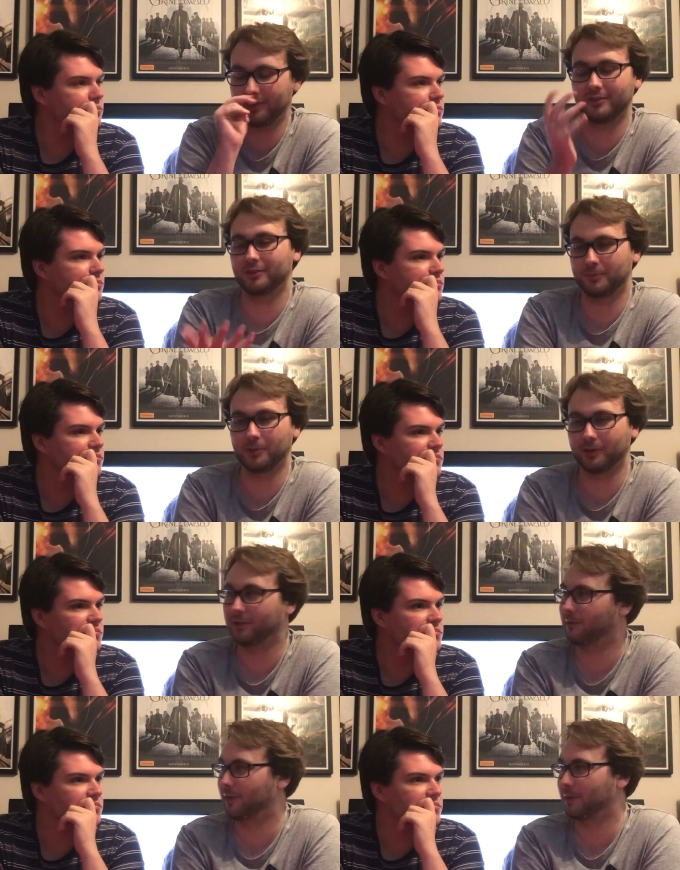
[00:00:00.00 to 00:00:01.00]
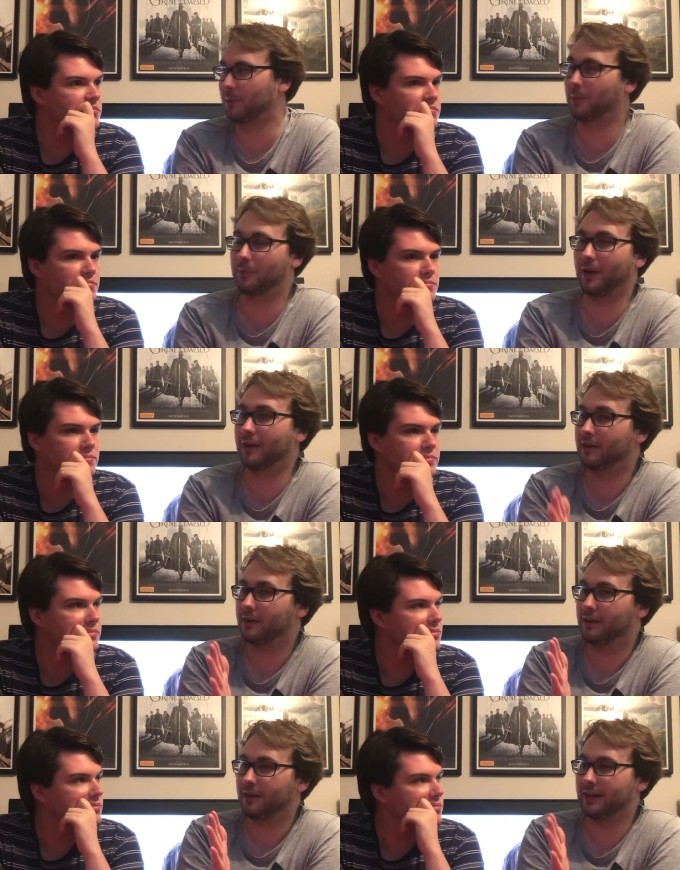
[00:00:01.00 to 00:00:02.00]
Speaker 1: this is purely because I've read the book, but
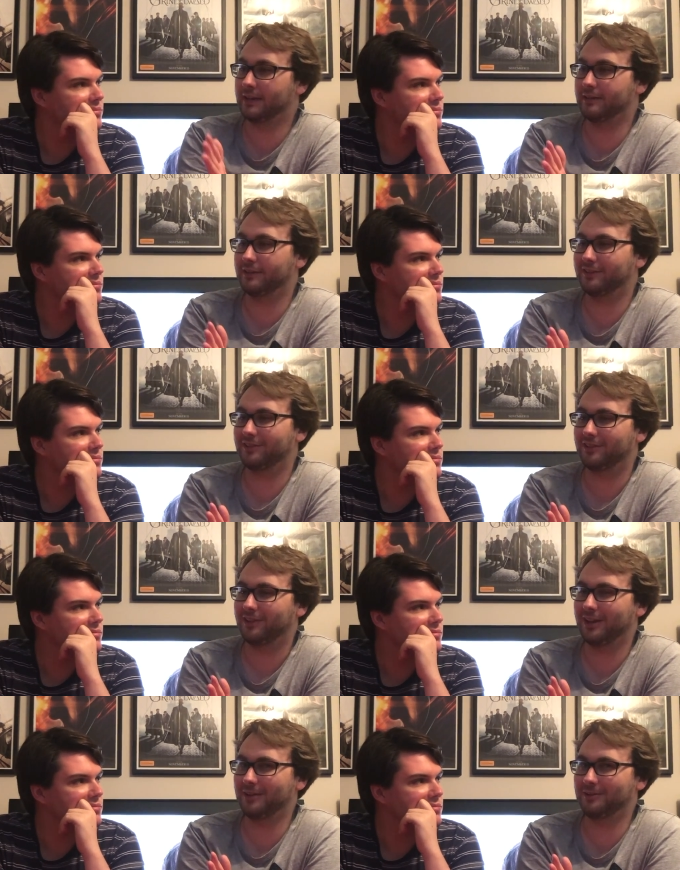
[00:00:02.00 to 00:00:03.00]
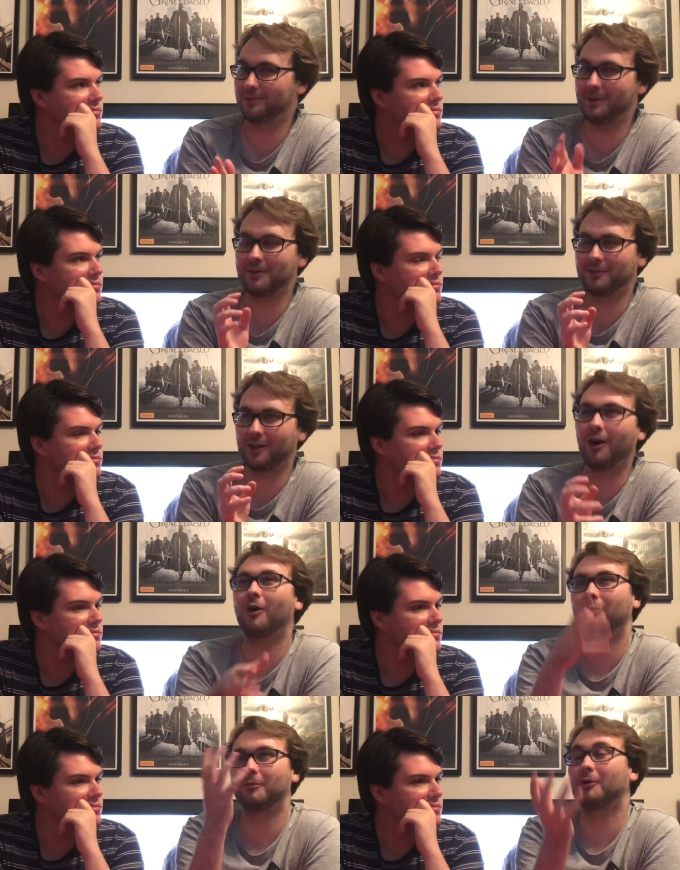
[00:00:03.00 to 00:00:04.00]
it it, to me it was like,
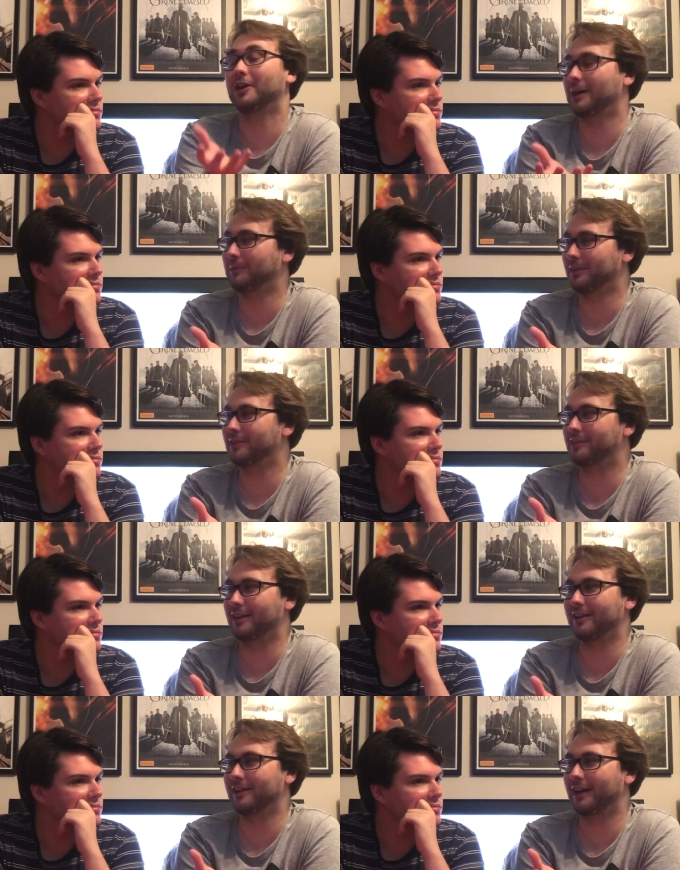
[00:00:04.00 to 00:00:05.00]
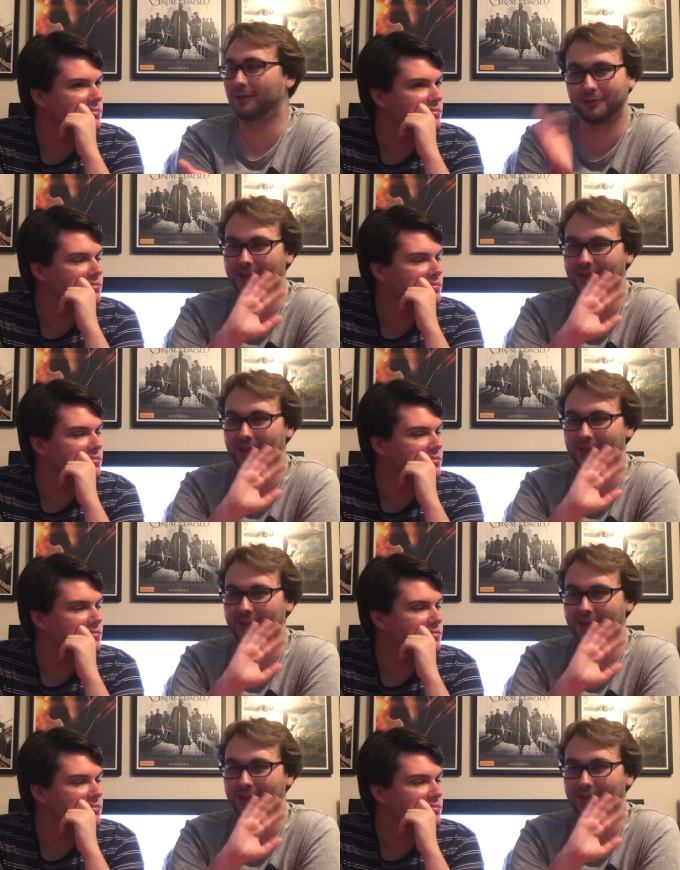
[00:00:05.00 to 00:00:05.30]
oh, well, here comes this scene, and all